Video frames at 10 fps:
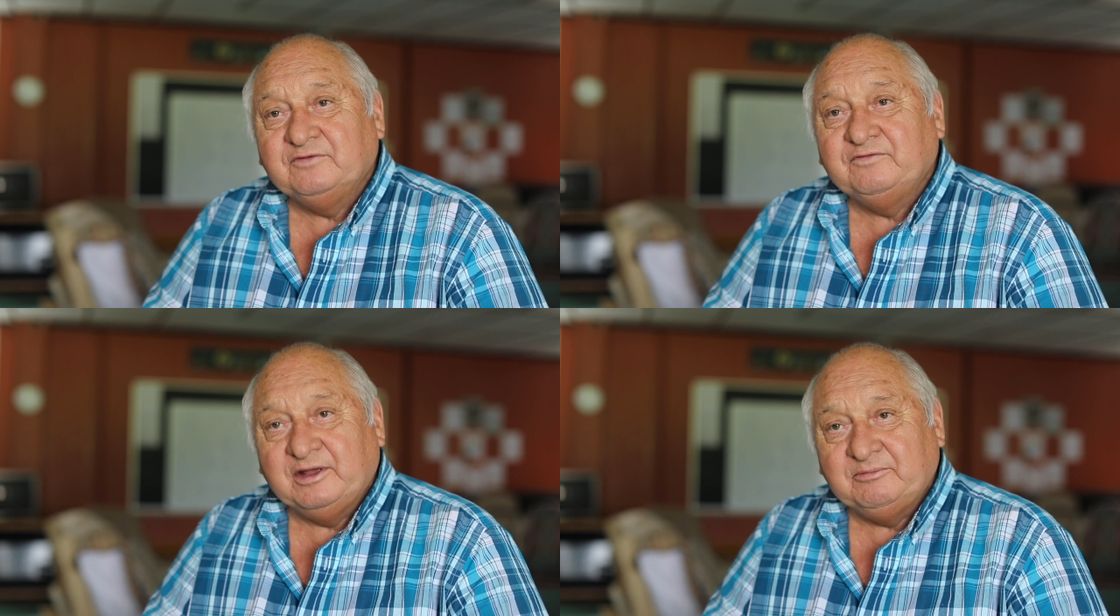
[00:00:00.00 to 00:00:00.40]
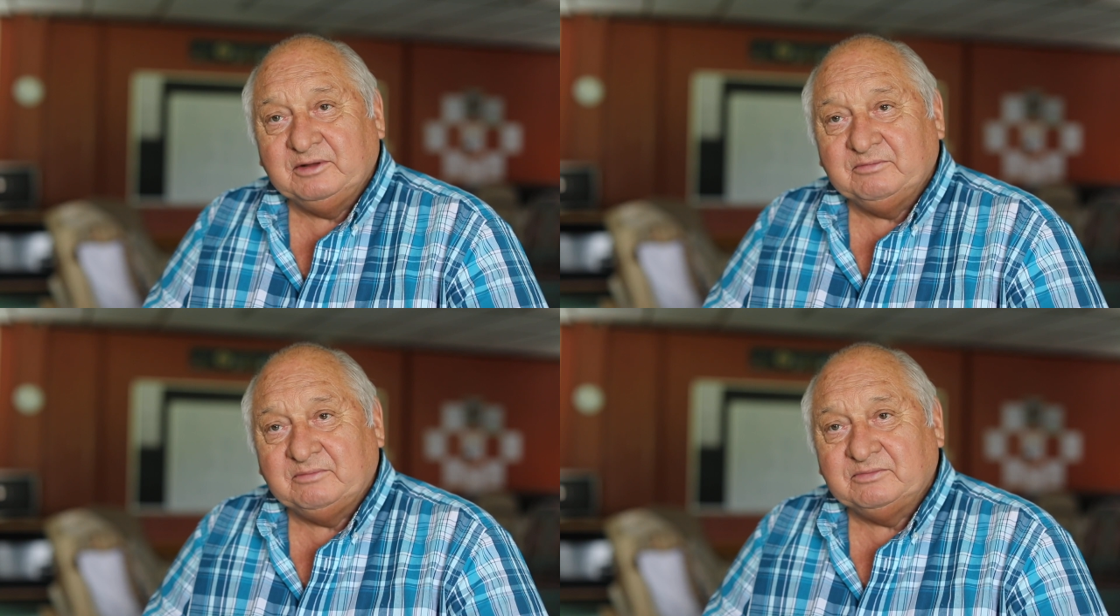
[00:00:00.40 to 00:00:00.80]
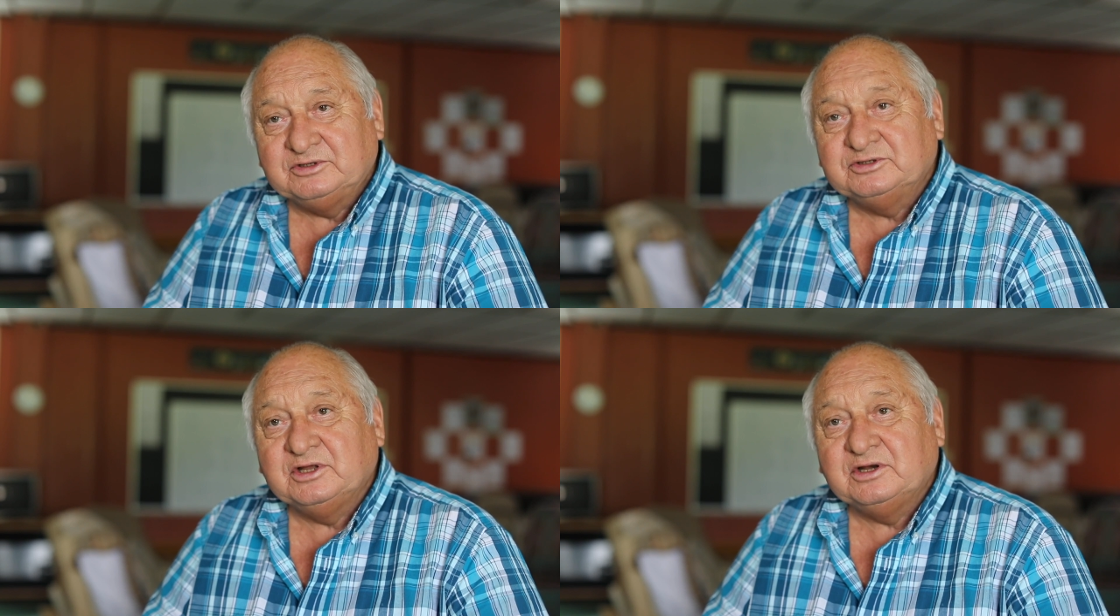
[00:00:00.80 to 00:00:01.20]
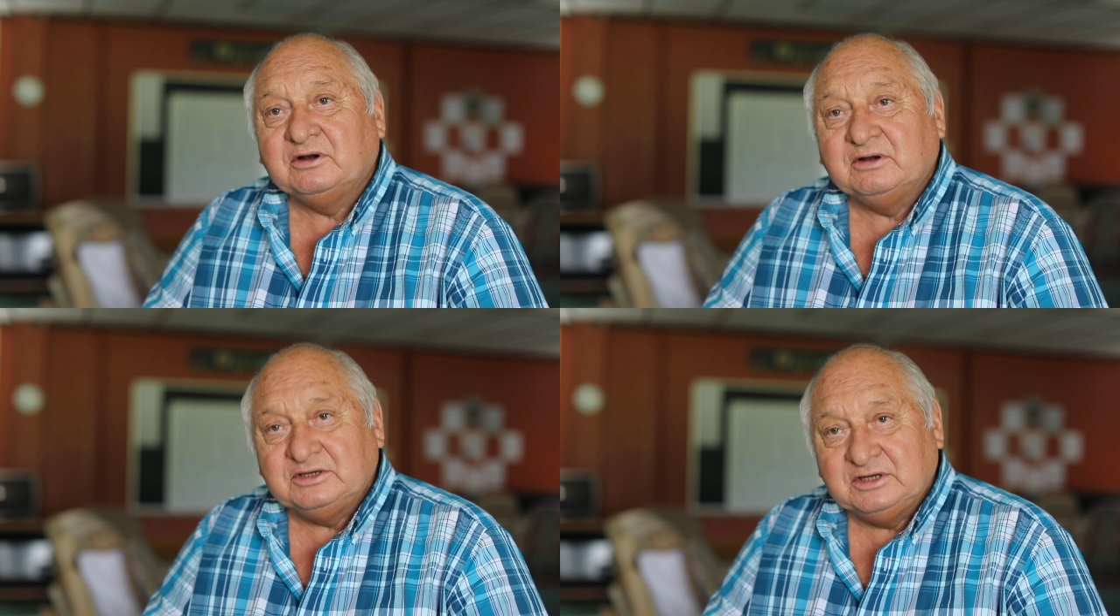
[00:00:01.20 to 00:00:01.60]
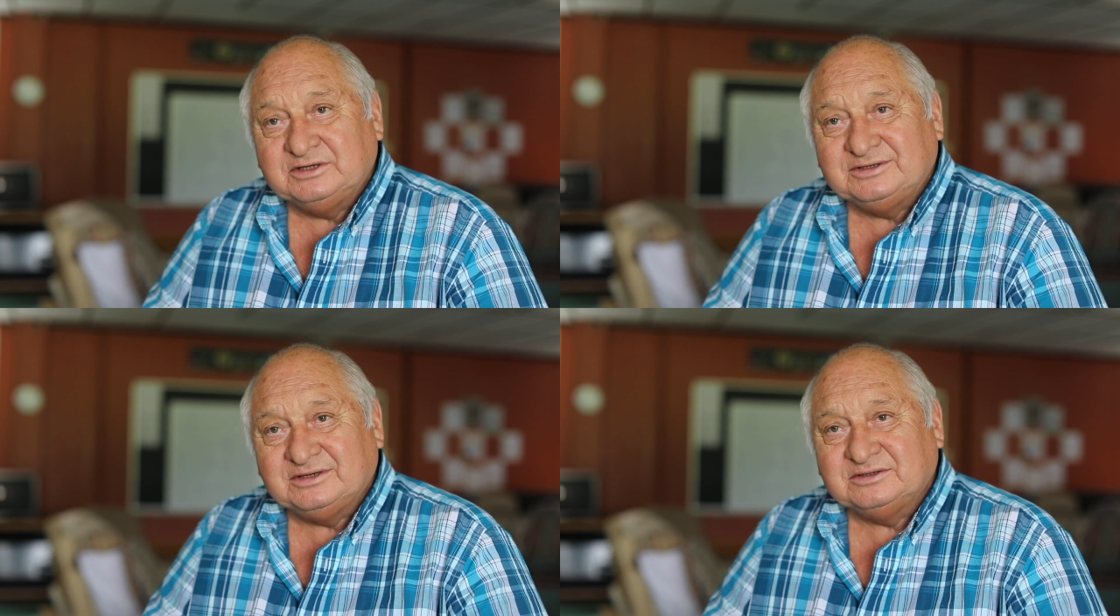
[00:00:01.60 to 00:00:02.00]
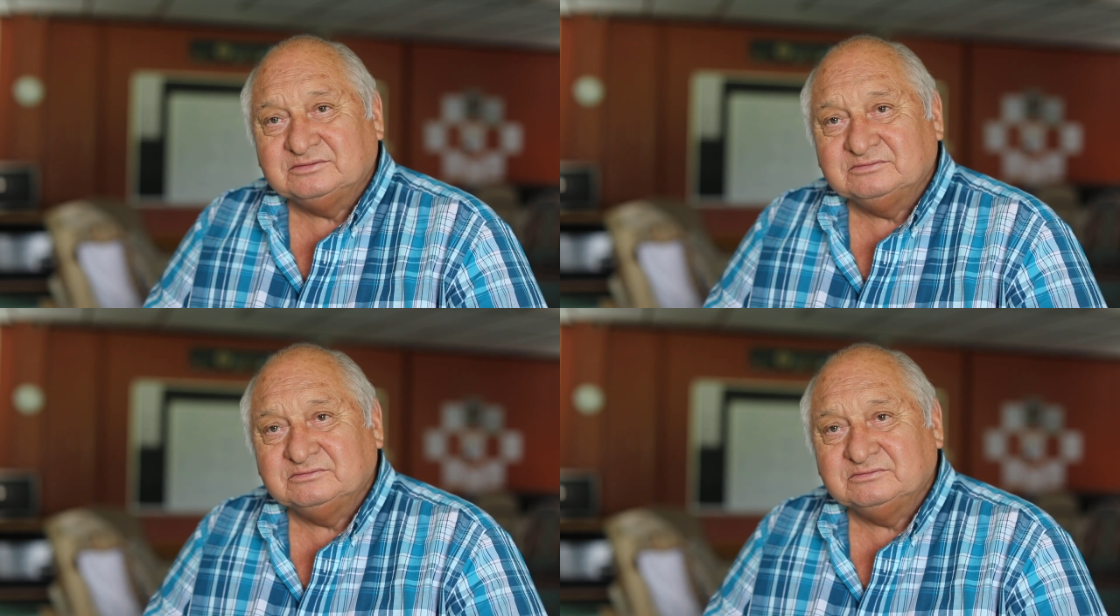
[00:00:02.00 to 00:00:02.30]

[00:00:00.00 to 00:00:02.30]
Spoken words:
and family members that are addicted,